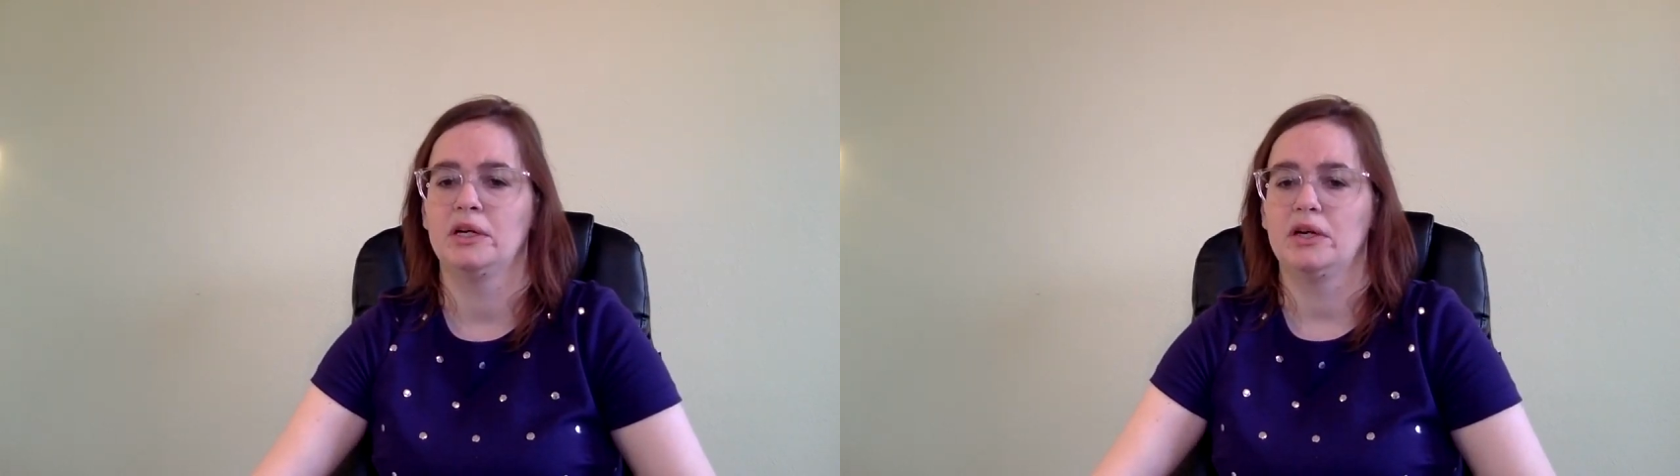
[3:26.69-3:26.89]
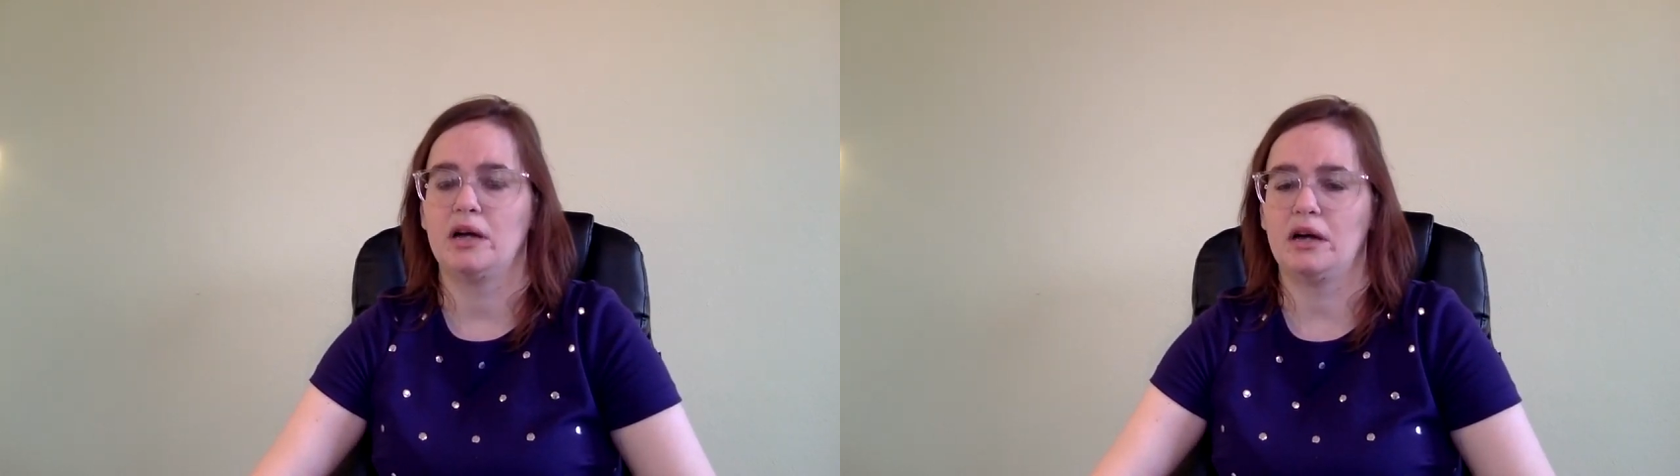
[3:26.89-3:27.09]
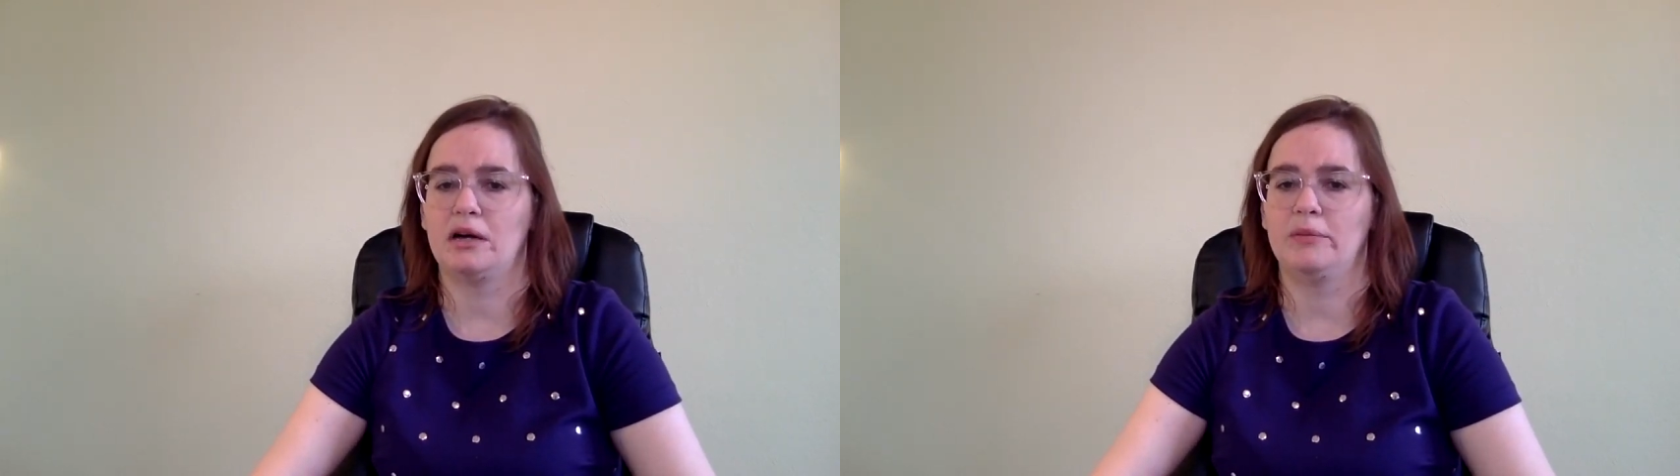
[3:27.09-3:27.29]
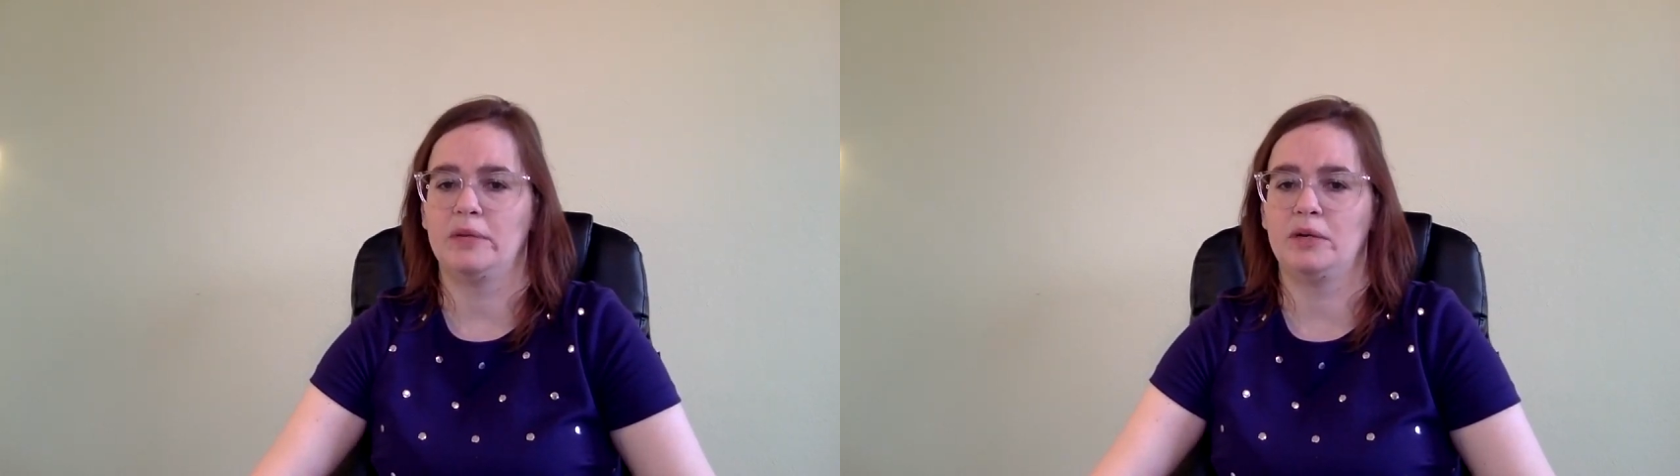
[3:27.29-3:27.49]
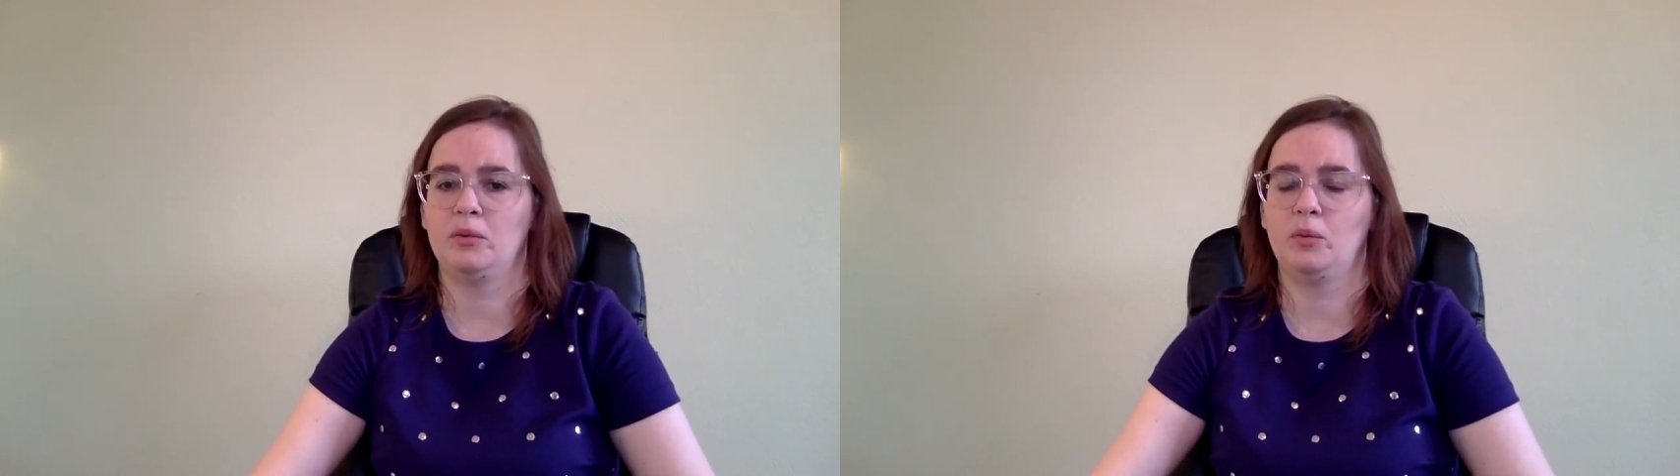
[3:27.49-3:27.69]

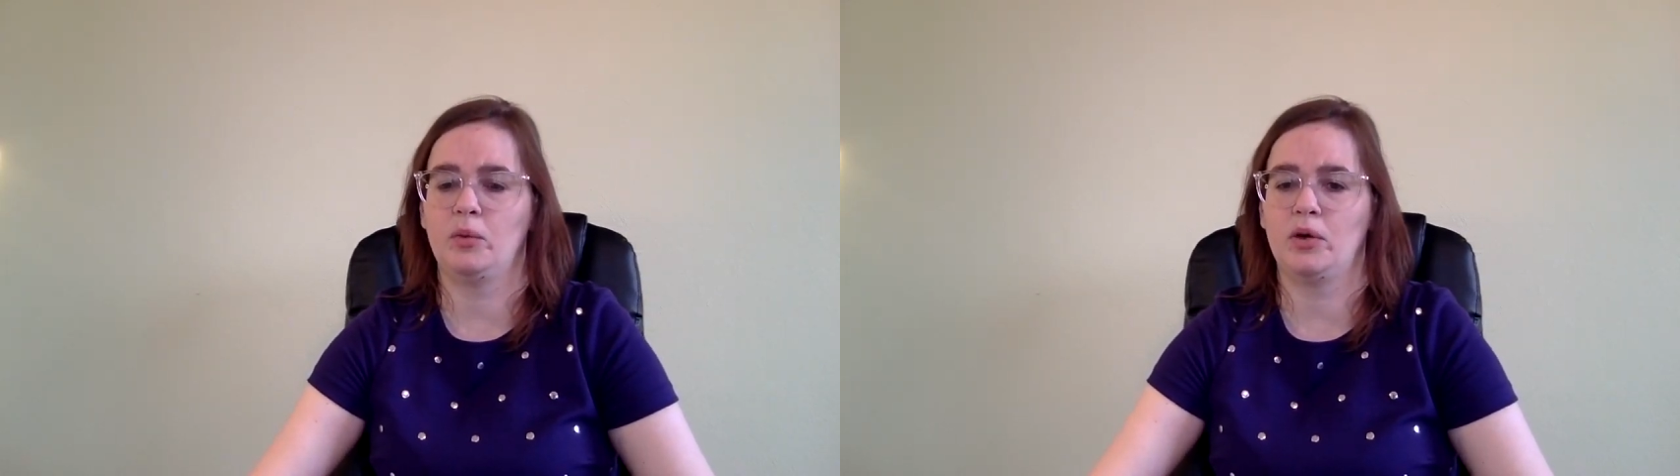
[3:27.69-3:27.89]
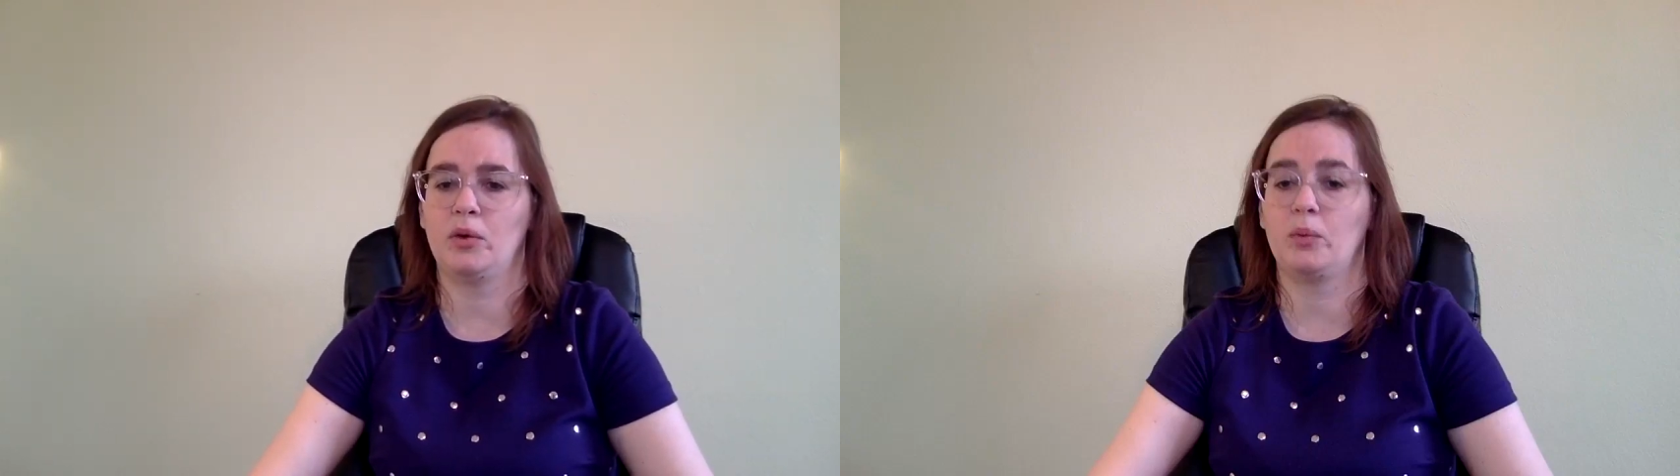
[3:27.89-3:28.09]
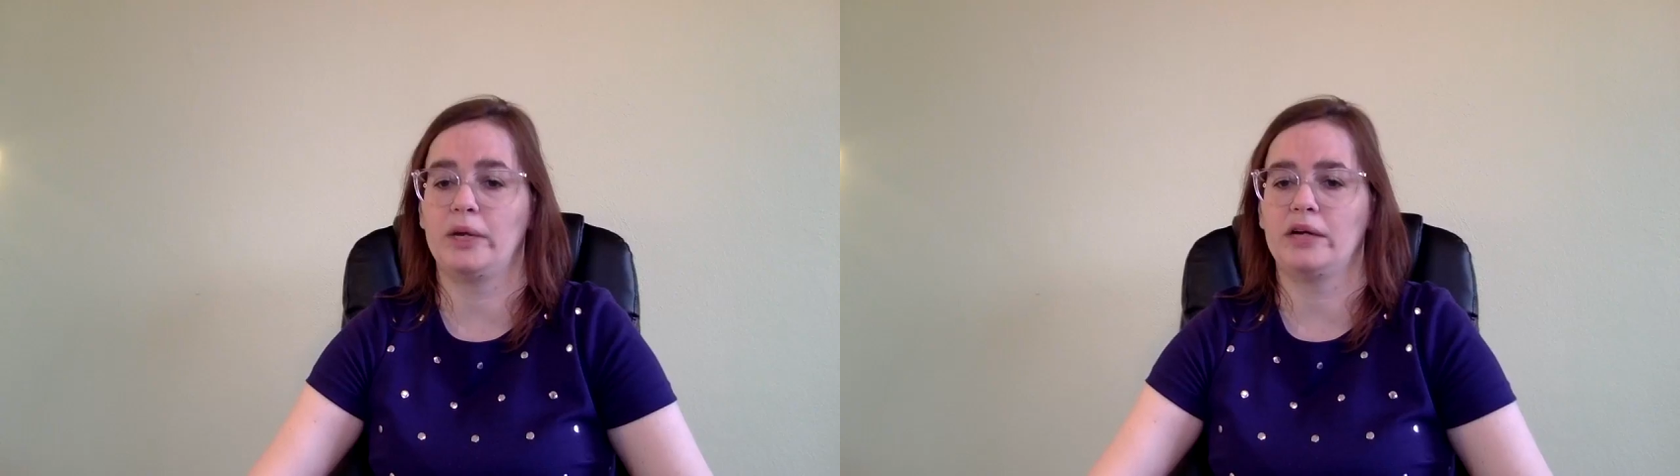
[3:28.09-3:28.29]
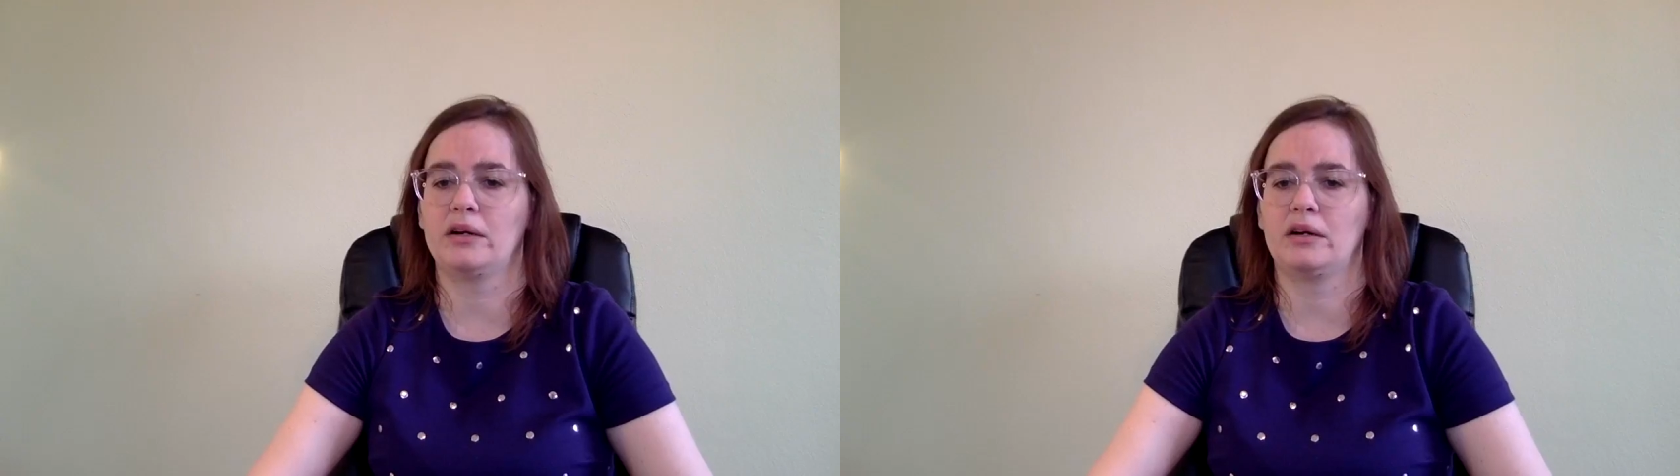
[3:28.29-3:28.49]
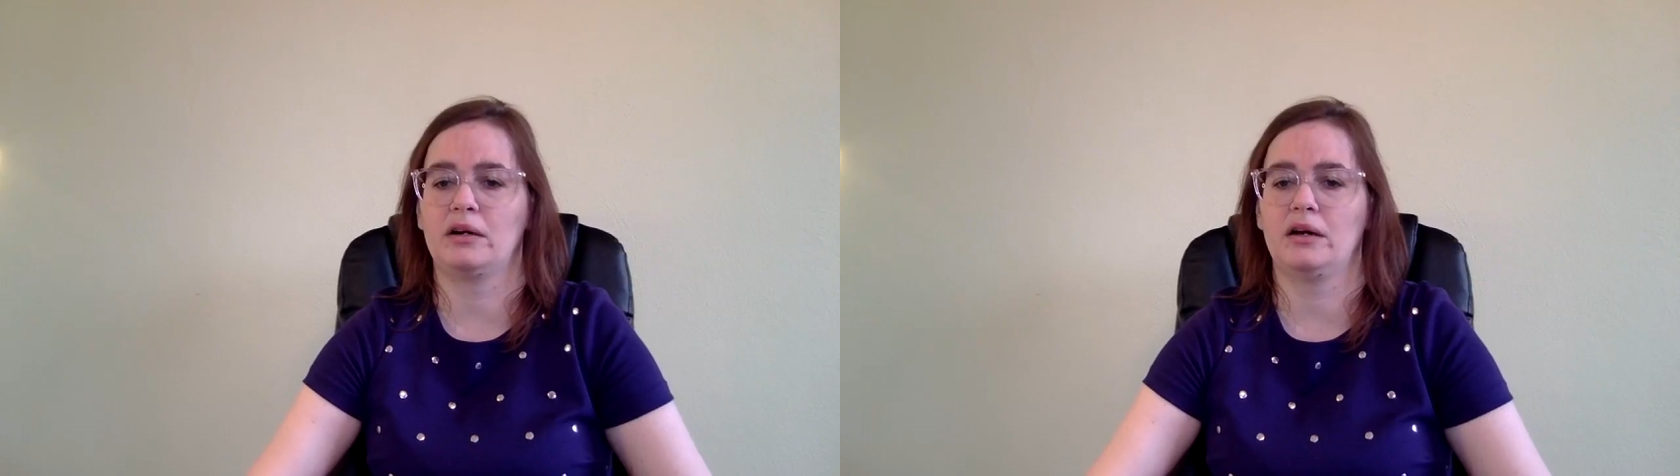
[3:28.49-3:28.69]
aware